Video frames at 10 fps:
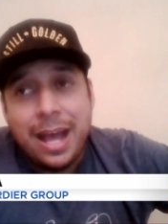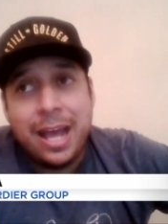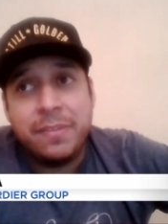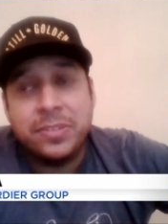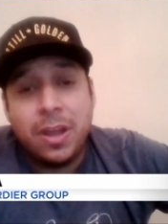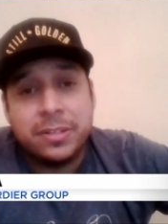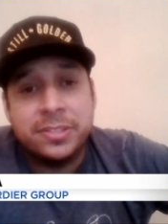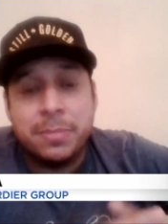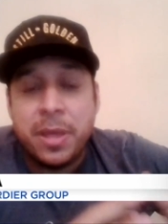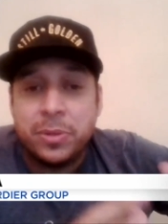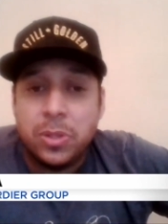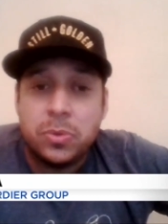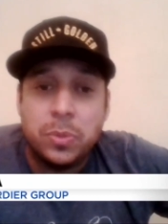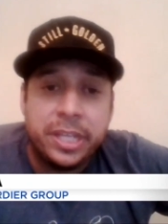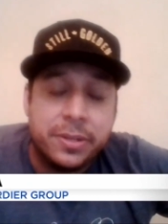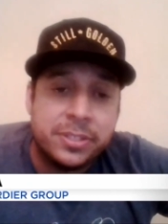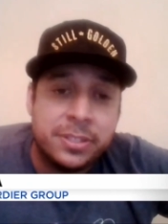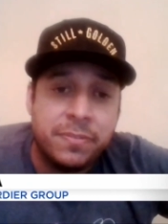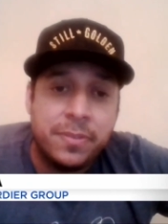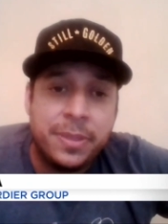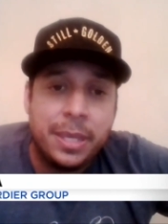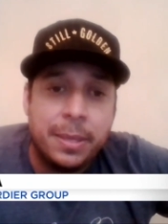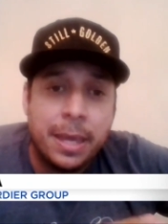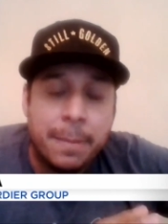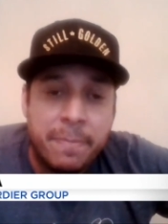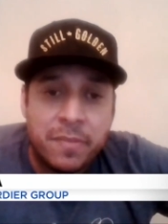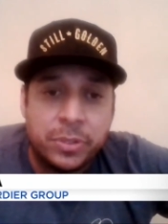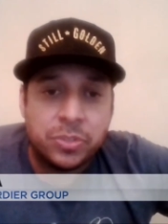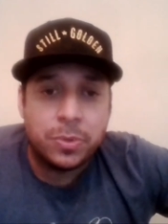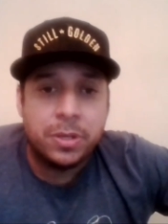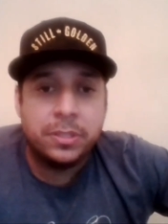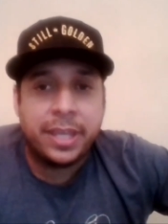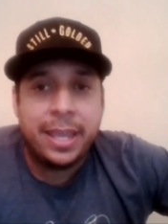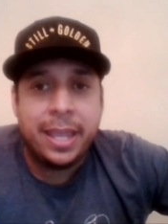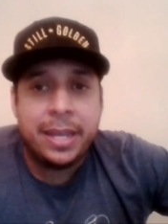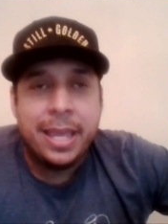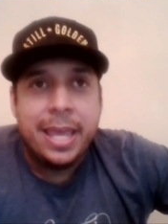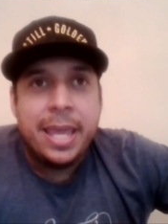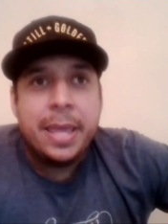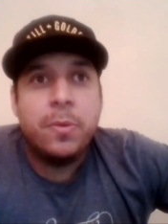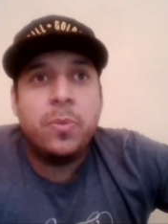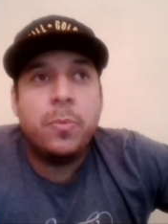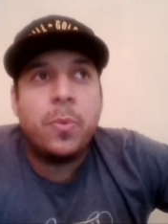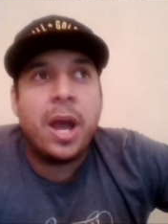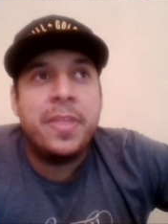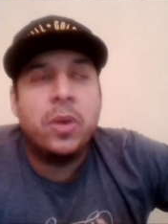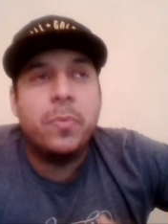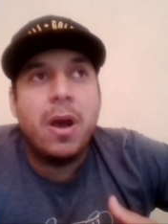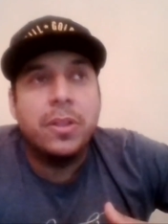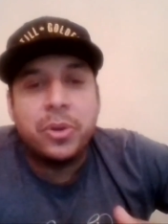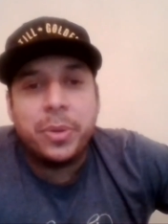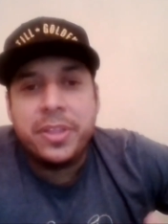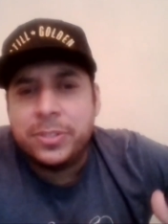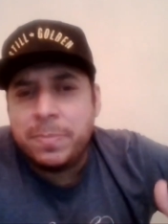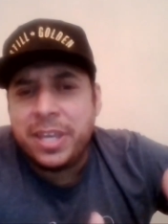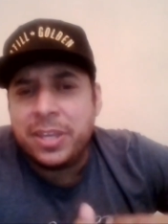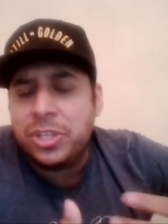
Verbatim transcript: I've talked to some other local leaders in the, the uh, beverage world, and I think we all agree this would be a